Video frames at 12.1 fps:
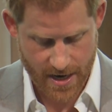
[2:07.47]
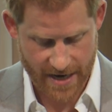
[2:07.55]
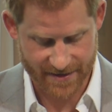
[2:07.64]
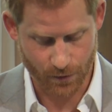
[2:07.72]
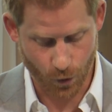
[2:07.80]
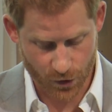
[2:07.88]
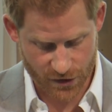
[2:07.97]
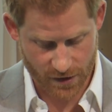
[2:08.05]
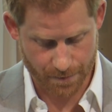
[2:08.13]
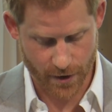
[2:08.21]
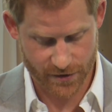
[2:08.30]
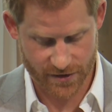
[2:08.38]
As I walked to the
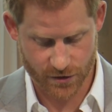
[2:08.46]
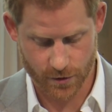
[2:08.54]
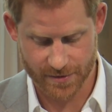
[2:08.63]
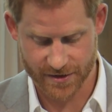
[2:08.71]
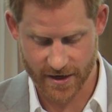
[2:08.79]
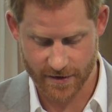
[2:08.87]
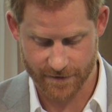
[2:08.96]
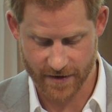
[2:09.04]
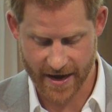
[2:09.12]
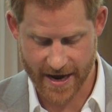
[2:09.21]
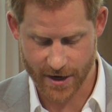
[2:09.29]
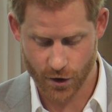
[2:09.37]
boat to observe
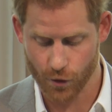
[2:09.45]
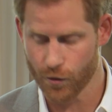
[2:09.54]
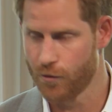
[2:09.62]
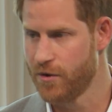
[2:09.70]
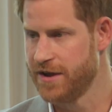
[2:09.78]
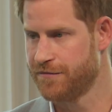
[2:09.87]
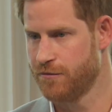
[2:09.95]
a coral reef